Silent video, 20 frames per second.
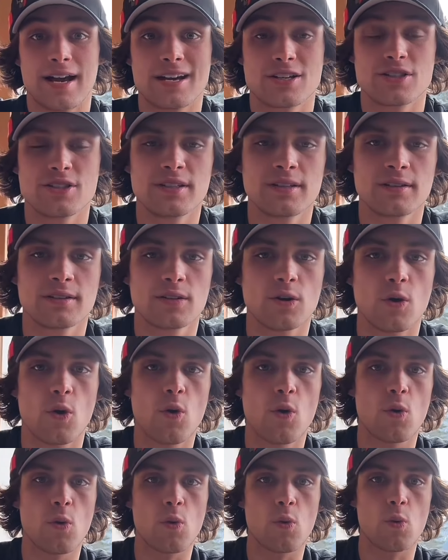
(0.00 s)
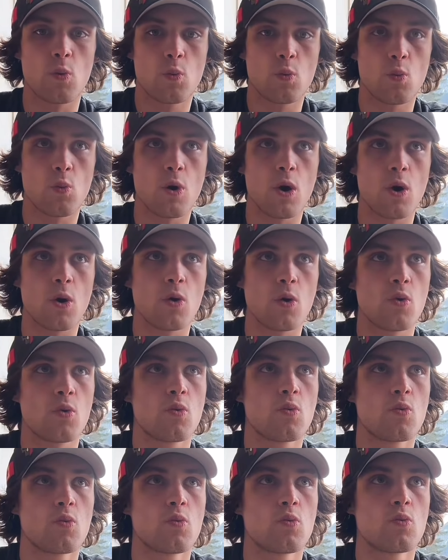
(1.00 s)
Actually, oh,
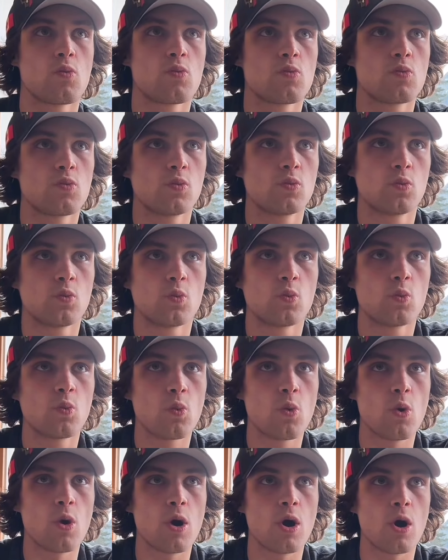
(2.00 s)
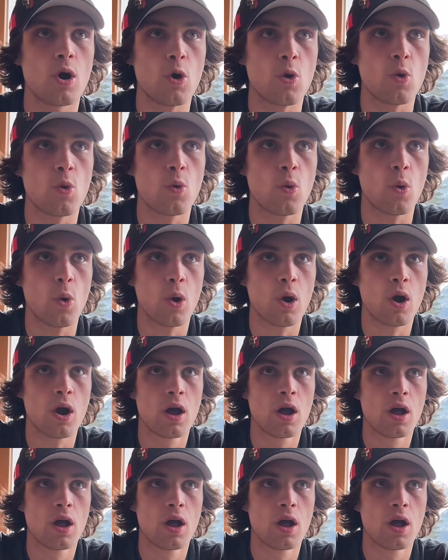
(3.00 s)
whoa, whoa.